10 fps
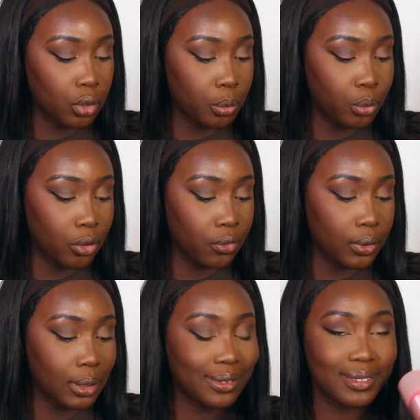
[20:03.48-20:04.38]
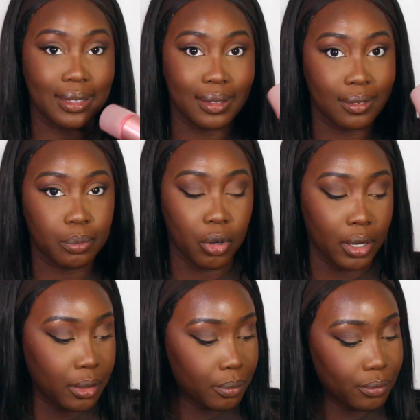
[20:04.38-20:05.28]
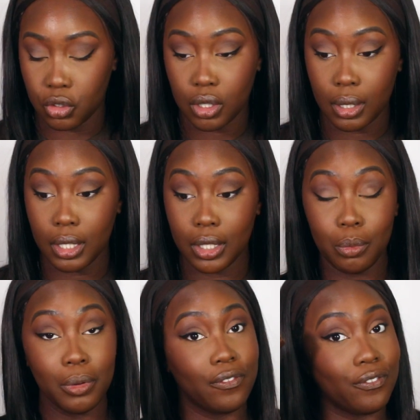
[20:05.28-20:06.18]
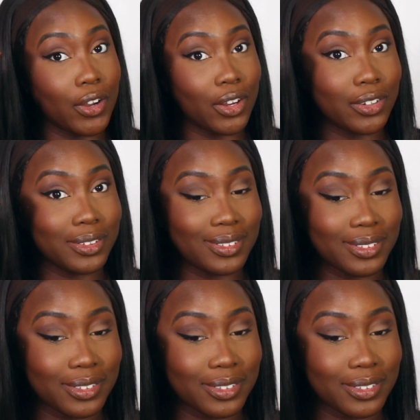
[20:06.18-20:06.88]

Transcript: waterproof setting spray. The Charlotte Tilbury first.